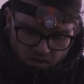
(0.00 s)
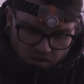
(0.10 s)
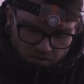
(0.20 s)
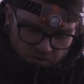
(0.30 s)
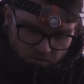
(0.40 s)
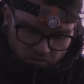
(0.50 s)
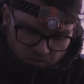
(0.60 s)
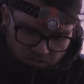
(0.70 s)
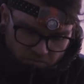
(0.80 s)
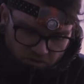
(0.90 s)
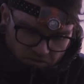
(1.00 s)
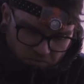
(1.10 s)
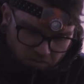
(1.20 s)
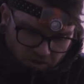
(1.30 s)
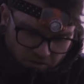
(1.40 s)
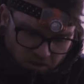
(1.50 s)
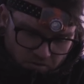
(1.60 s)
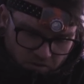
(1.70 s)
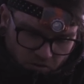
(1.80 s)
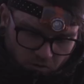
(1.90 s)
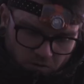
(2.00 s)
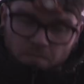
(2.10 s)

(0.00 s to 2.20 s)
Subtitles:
I'm the only one dumb enough to be out here in the cold,